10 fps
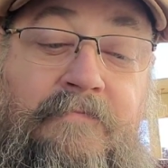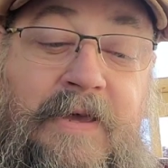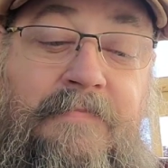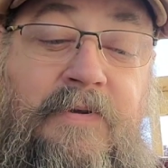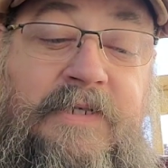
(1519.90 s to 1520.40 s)

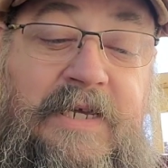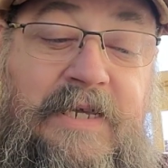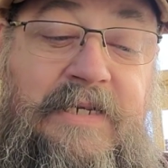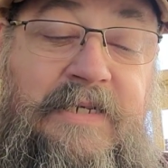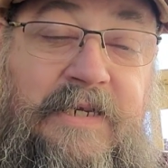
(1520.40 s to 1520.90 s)
people
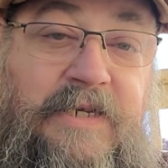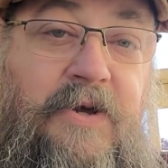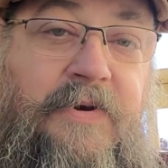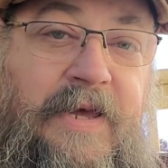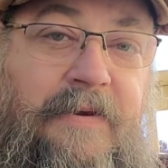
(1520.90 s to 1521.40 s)
tend to
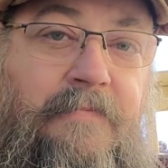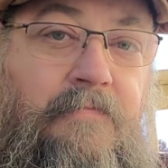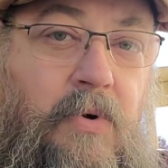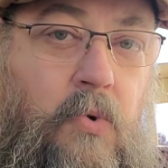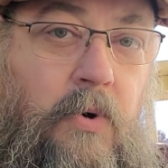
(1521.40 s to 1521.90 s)
donate
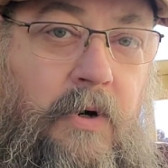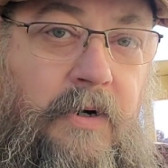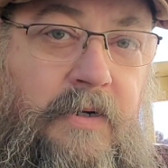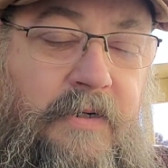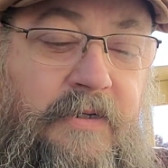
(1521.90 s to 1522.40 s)
more
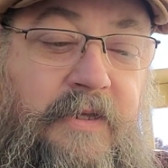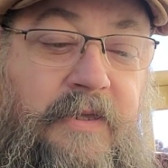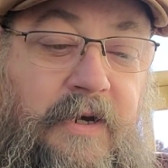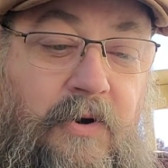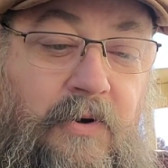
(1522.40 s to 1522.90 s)
to
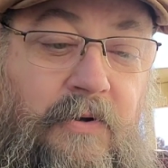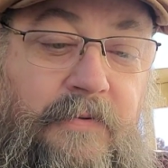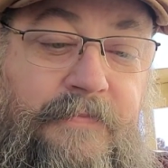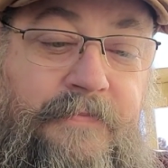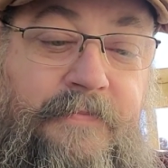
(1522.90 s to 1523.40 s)
the girl.
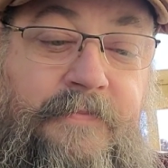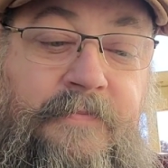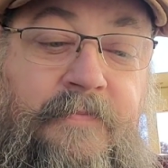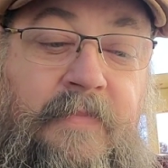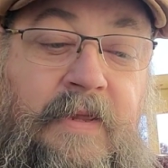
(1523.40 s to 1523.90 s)

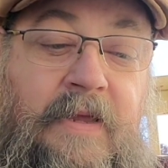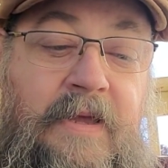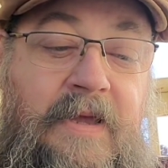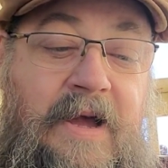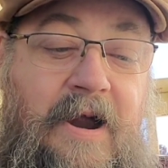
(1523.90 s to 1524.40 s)

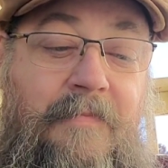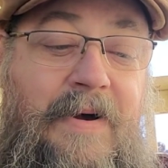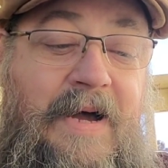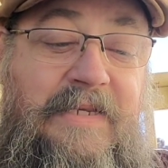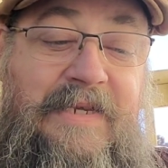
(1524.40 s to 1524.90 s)
Our
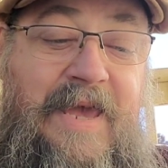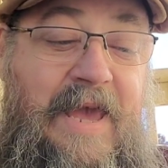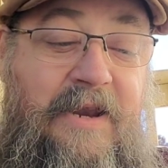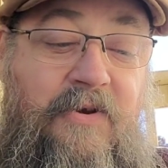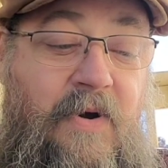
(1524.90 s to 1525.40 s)
minds
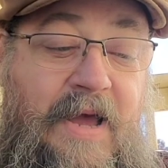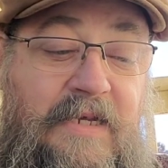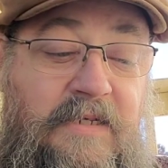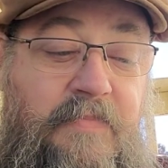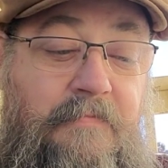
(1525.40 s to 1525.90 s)
can't
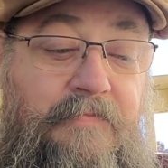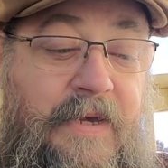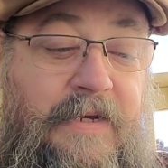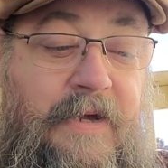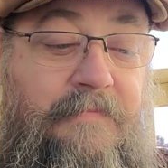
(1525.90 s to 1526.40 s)
grasp
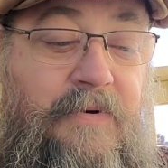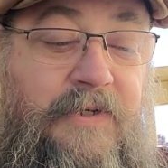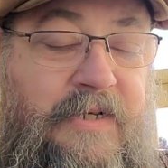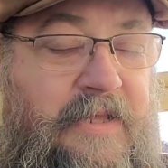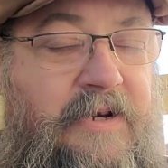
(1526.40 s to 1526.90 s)
big
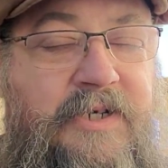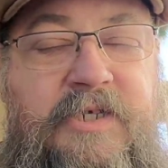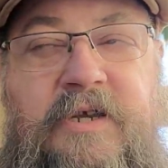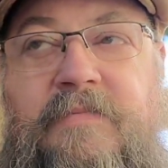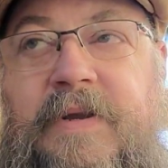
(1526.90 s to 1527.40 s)
numbers, and there's
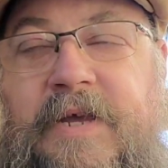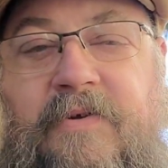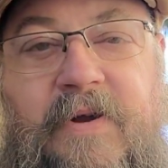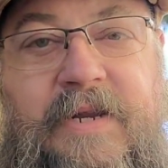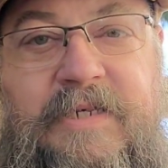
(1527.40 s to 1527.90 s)
so many
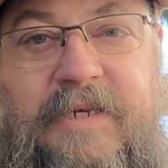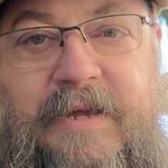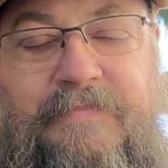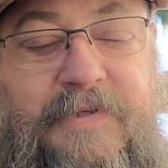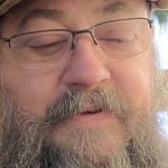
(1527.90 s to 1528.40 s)
great
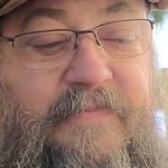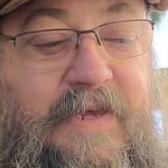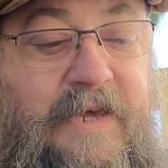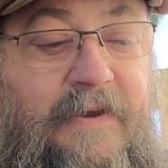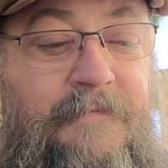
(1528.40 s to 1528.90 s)
examples of
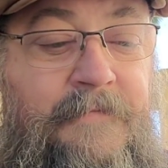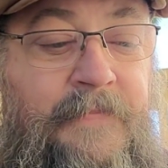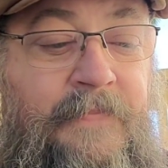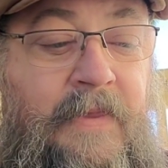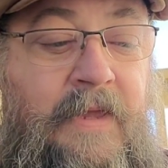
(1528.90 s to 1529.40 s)
that.
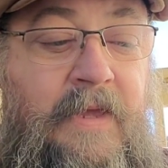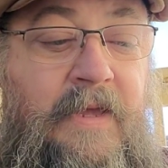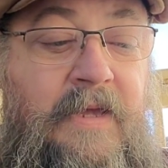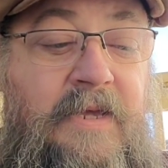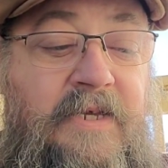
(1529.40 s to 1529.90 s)

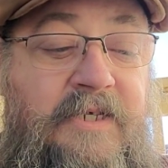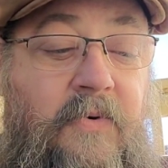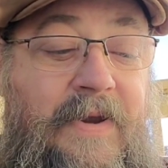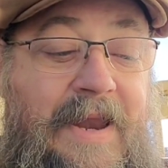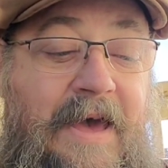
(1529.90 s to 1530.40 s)
So
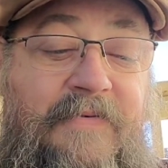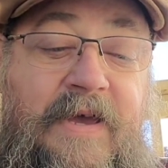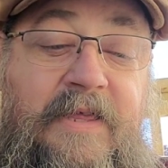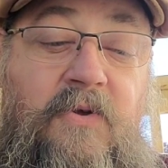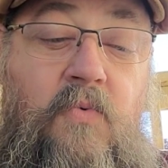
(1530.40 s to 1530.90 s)
we
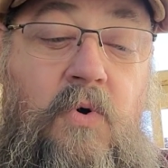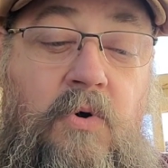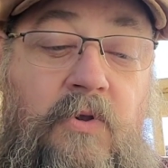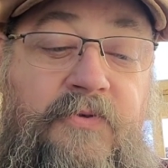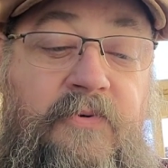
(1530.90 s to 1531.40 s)
navigate the
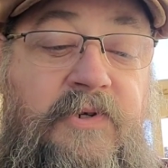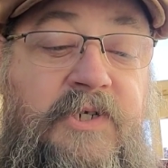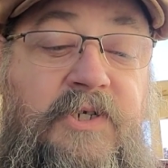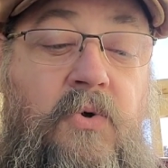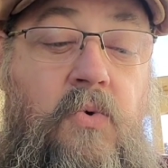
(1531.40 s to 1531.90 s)
world through
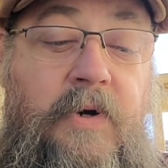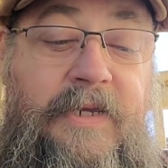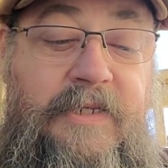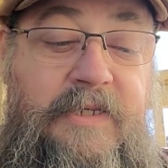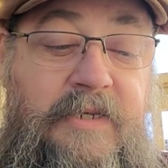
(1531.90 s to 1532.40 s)

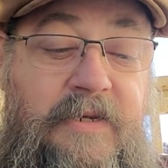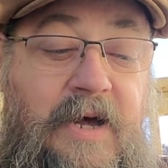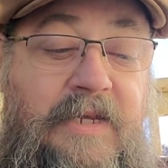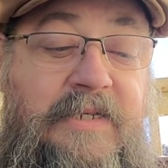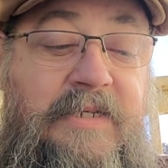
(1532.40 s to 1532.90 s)
stories,
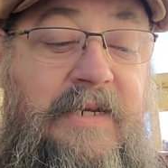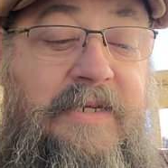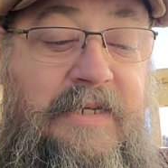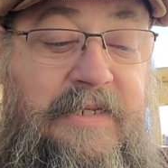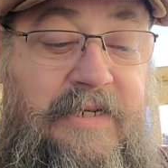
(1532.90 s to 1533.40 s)
not
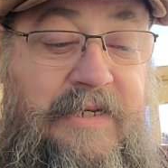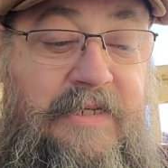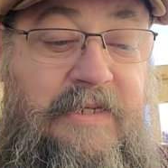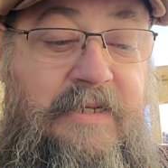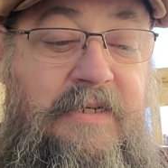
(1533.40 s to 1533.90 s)

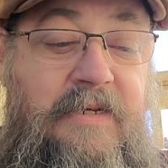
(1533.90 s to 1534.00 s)
statistics.